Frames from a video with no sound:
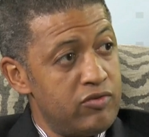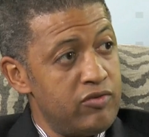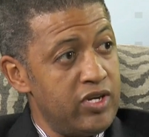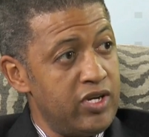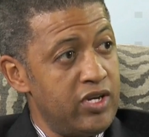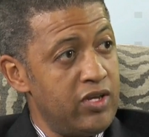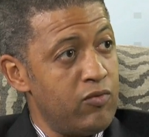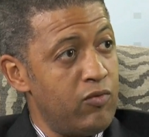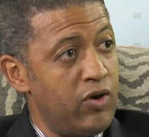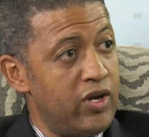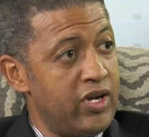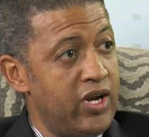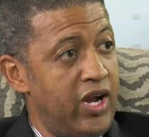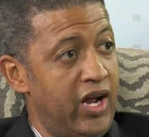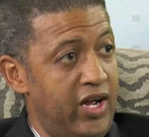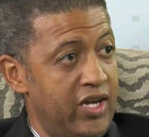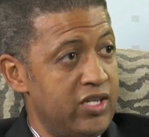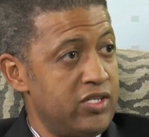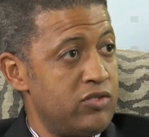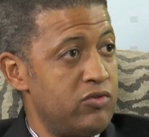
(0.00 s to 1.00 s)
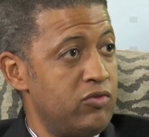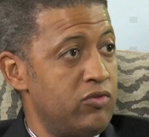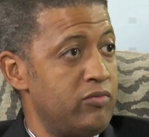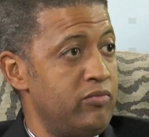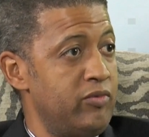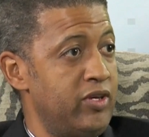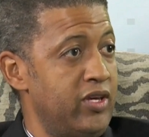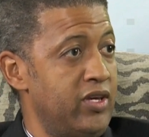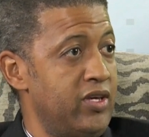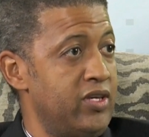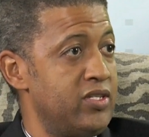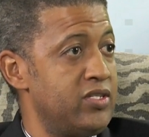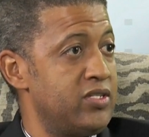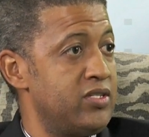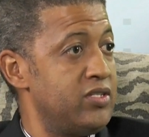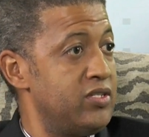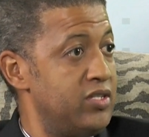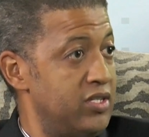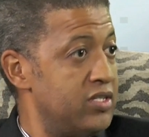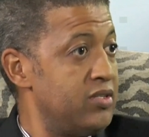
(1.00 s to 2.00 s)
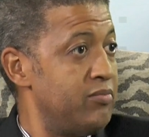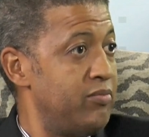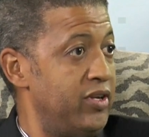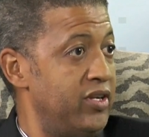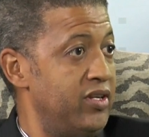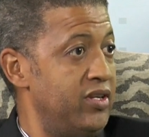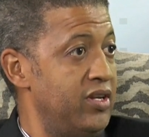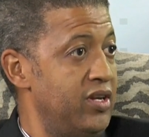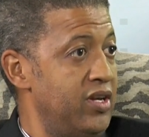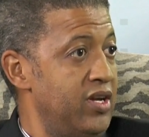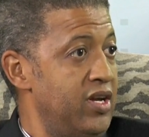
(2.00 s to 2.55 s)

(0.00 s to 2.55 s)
reading, what it has taught me is discipline.